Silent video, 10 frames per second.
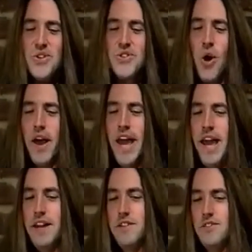So
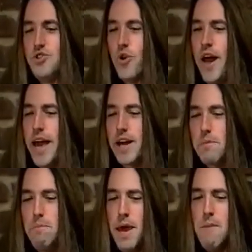eat, drink,
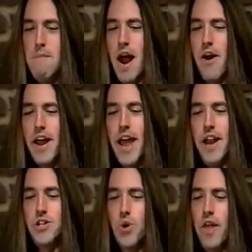be merry,
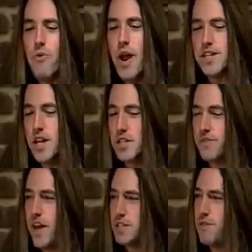and enjoy the Renaissance
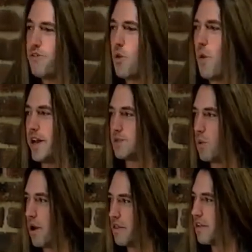Festival for what it's
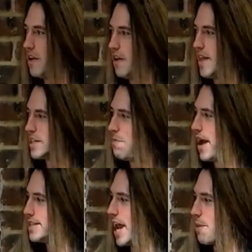worth. That's
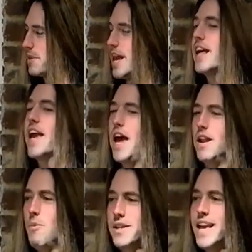my take, but then again,
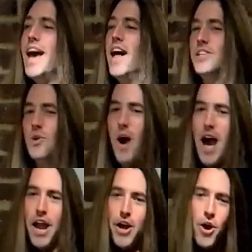what the hell do
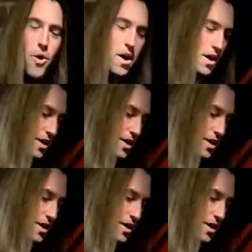I know?